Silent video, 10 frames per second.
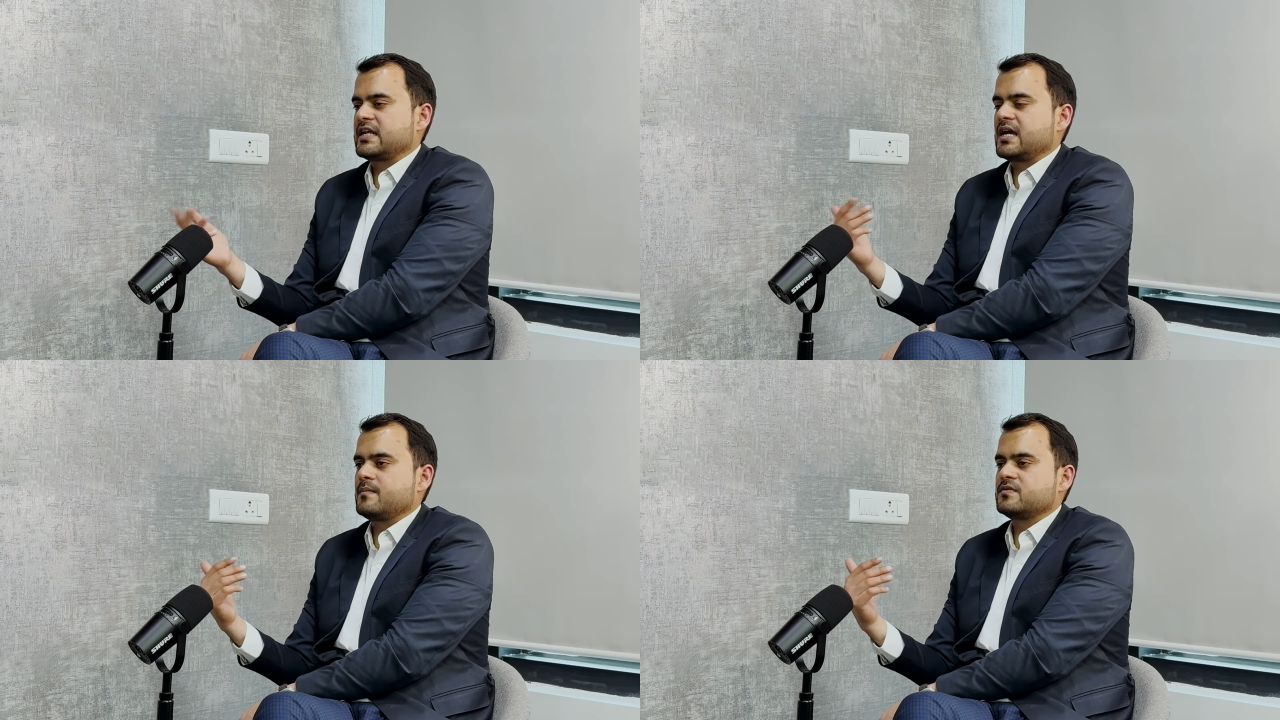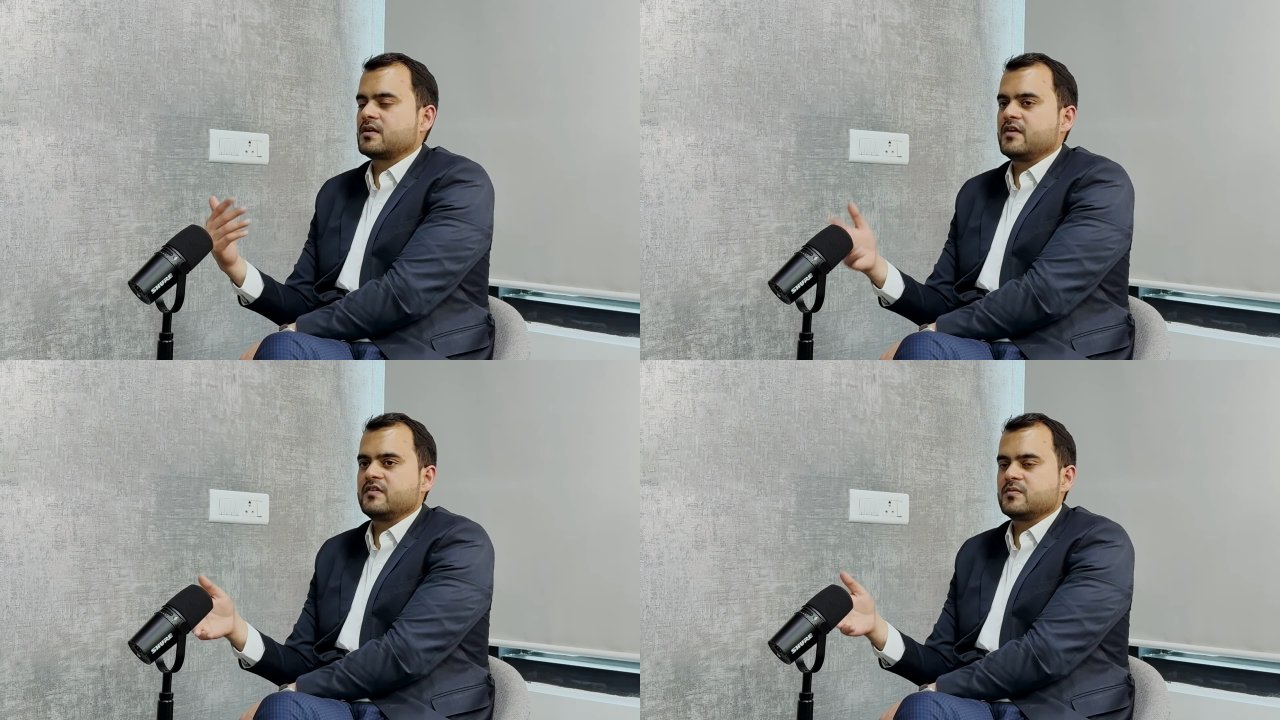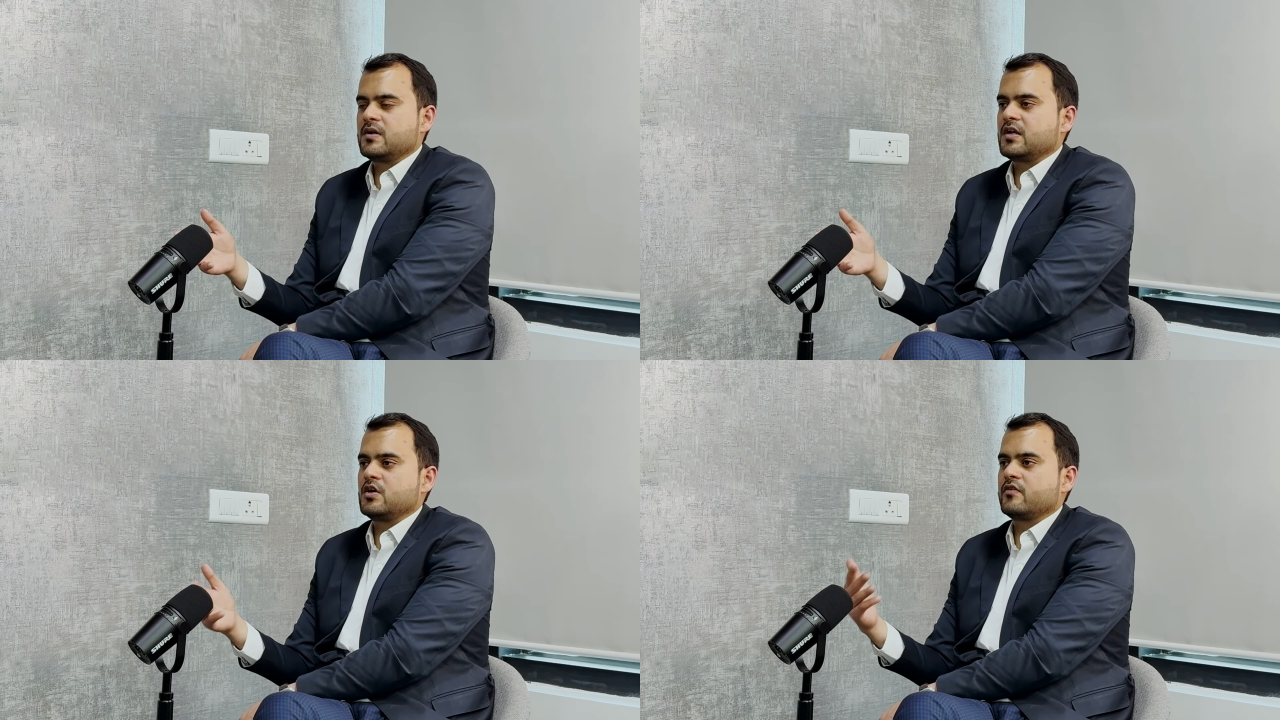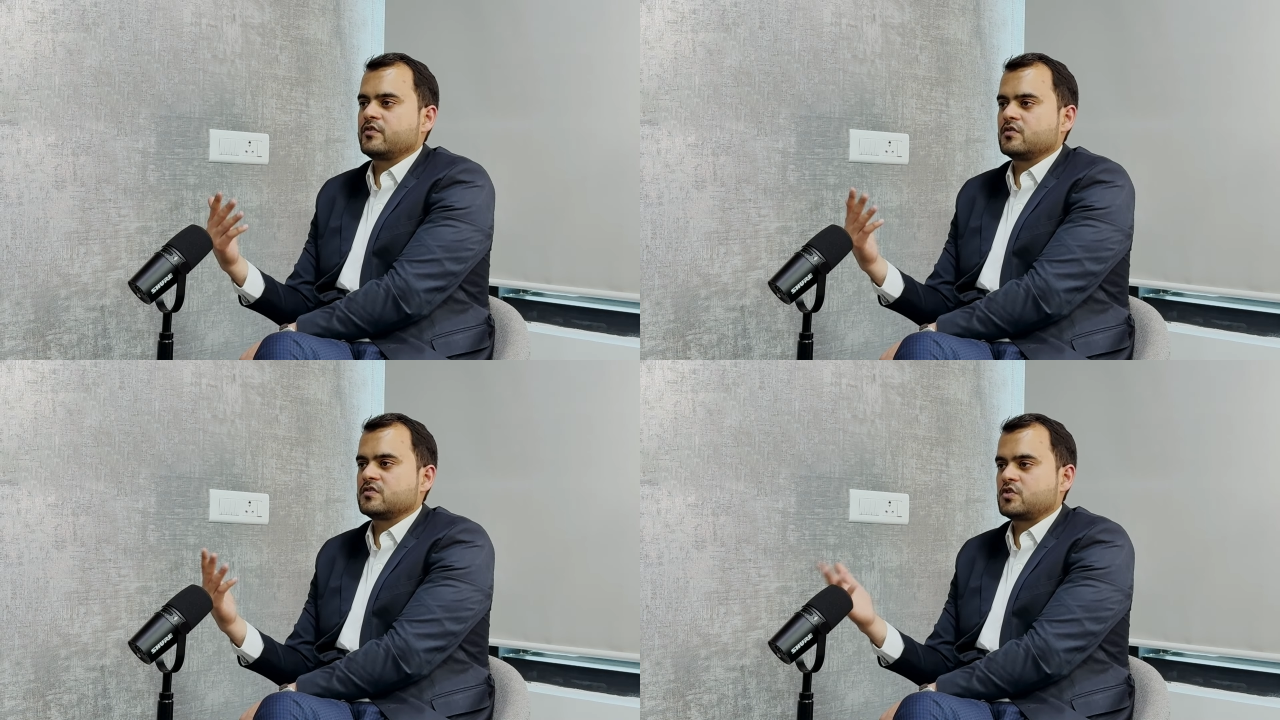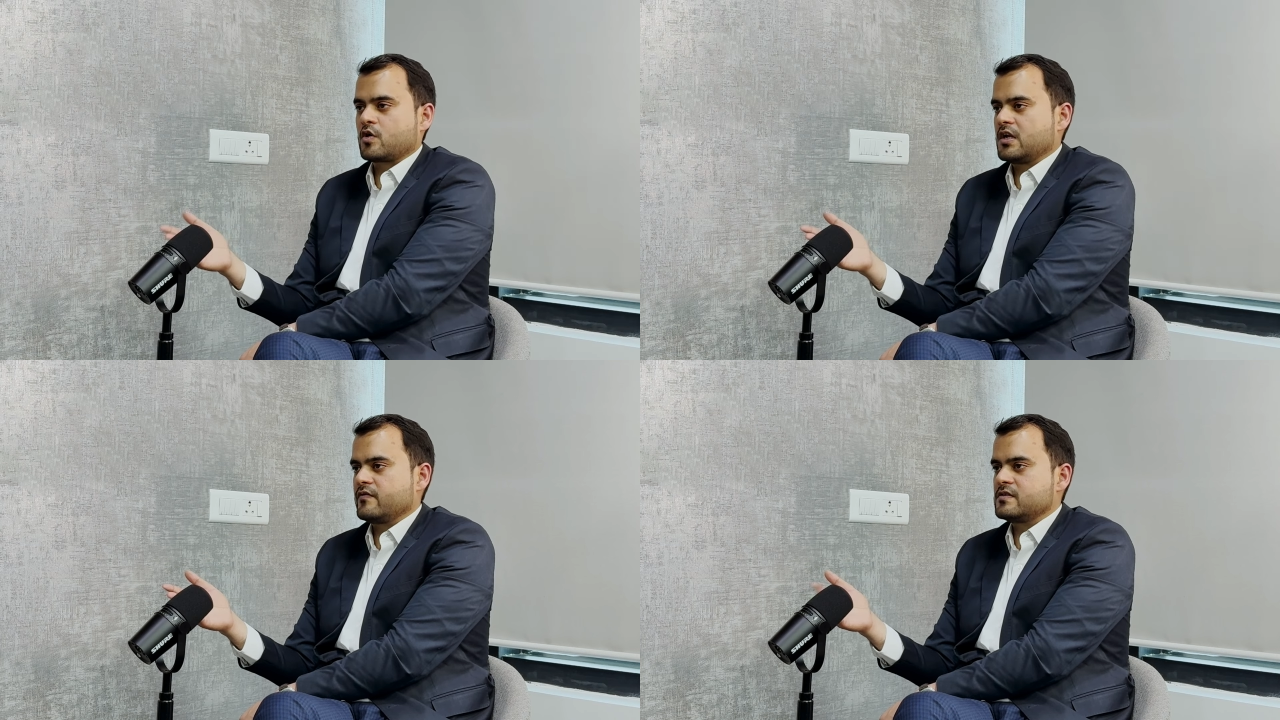times, clear visibility of your
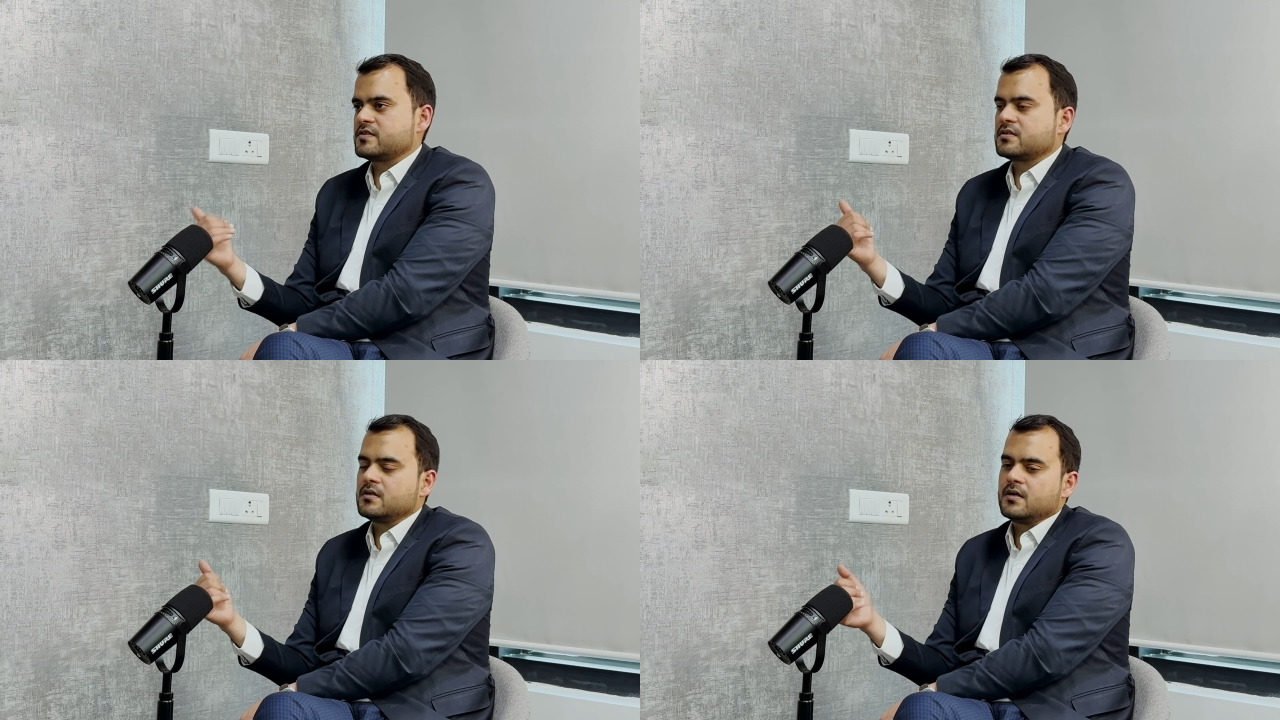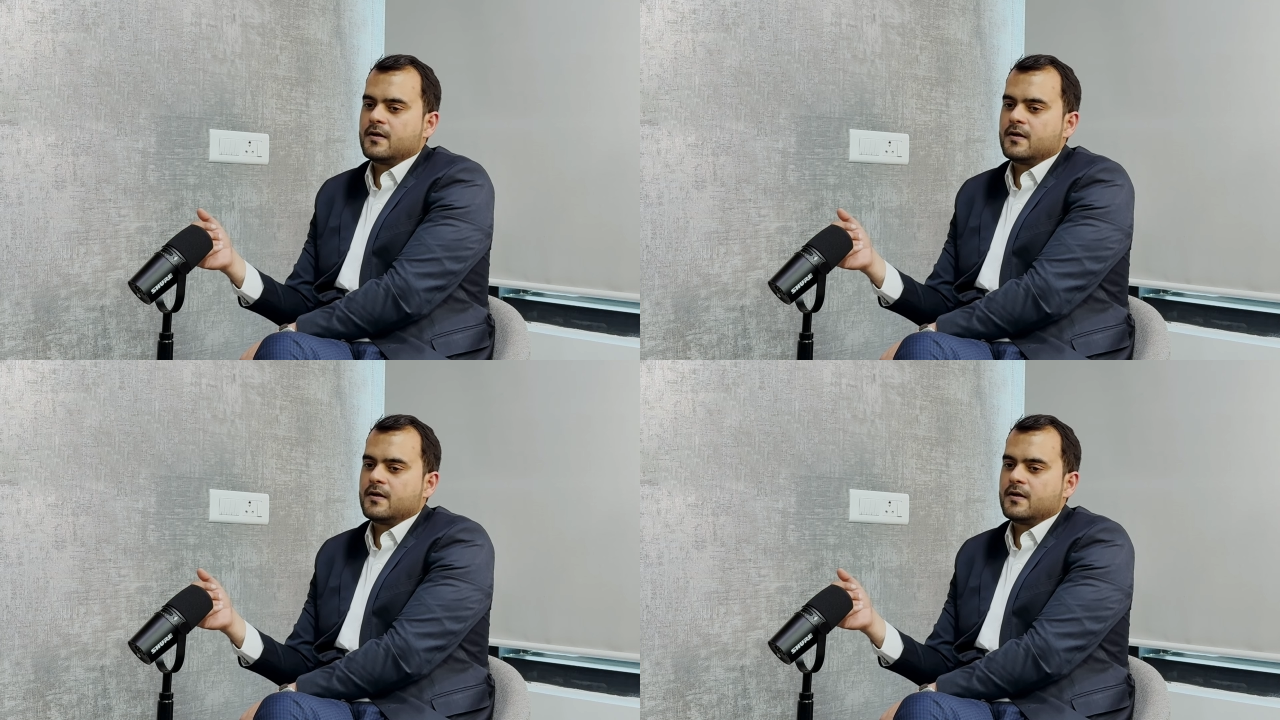stock levels,